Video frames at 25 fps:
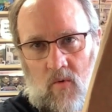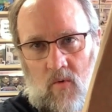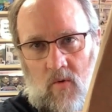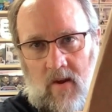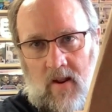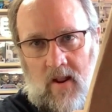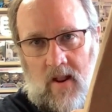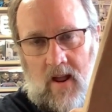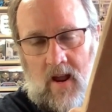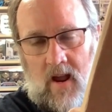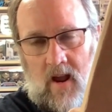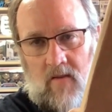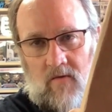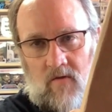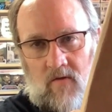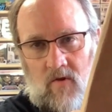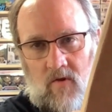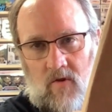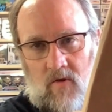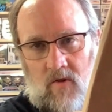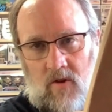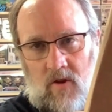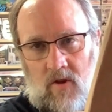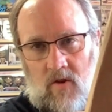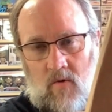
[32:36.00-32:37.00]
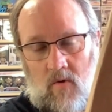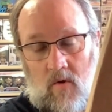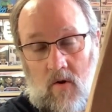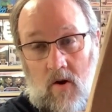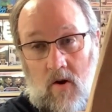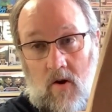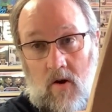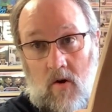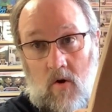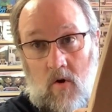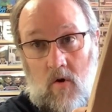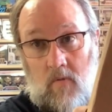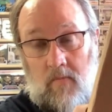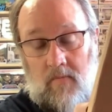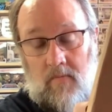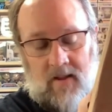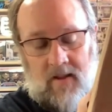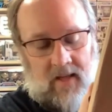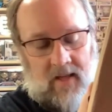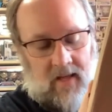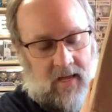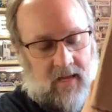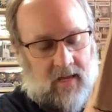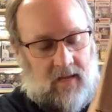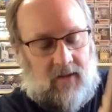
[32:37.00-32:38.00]
whenever you are
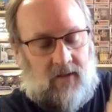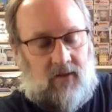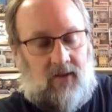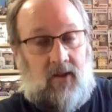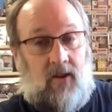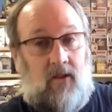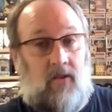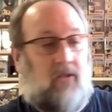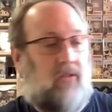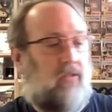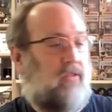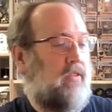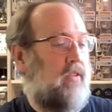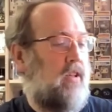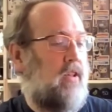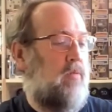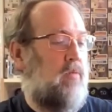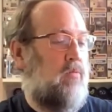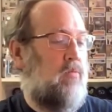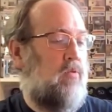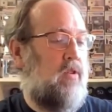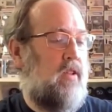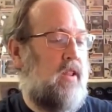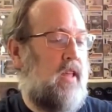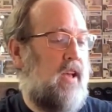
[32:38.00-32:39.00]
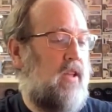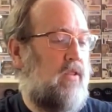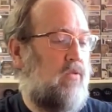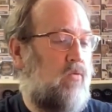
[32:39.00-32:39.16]
opening. So someone has